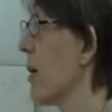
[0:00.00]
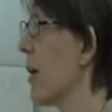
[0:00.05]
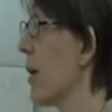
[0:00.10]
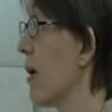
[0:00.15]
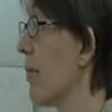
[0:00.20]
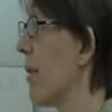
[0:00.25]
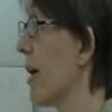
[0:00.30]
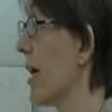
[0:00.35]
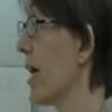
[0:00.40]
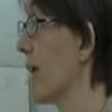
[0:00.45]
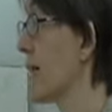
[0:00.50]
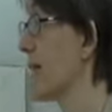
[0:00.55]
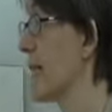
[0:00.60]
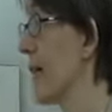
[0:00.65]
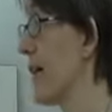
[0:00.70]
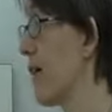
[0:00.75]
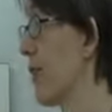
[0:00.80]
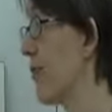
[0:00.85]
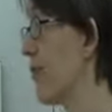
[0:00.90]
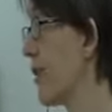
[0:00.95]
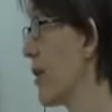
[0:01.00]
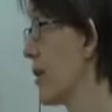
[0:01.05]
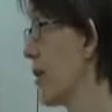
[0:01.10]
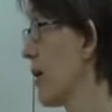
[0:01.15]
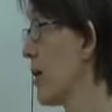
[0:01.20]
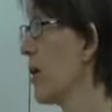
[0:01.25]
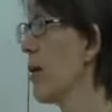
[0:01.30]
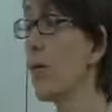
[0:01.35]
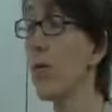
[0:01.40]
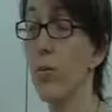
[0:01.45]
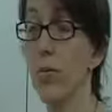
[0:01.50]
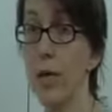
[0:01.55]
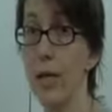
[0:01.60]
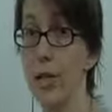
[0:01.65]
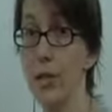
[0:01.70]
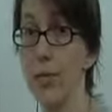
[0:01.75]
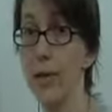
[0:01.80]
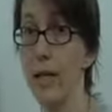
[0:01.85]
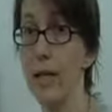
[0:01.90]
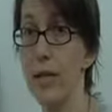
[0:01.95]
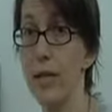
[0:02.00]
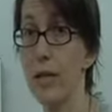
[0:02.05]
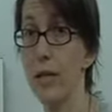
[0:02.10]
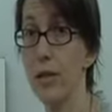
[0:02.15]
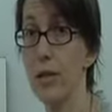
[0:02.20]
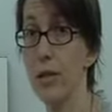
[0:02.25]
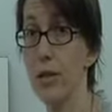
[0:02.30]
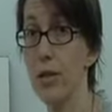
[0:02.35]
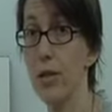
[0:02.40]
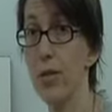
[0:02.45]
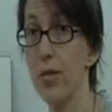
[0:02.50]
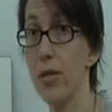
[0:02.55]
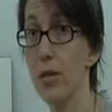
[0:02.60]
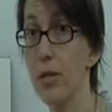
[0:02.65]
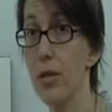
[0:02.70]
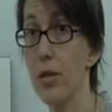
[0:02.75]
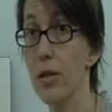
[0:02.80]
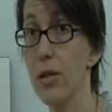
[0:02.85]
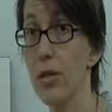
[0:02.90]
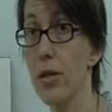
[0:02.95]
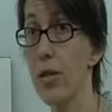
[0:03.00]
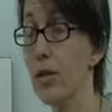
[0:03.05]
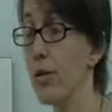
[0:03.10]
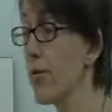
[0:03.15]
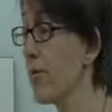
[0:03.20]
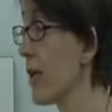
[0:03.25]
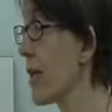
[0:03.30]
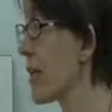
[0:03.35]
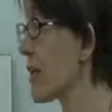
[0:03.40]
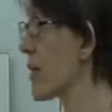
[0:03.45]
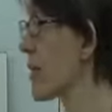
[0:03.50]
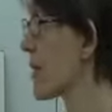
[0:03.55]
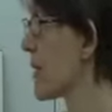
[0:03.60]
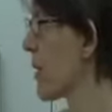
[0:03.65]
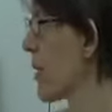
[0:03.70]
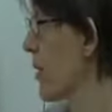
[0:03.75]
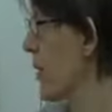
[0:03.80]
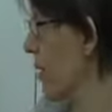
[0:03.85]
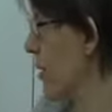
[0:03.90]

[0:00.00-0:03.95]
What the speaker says: all by itself. What do I need to do this?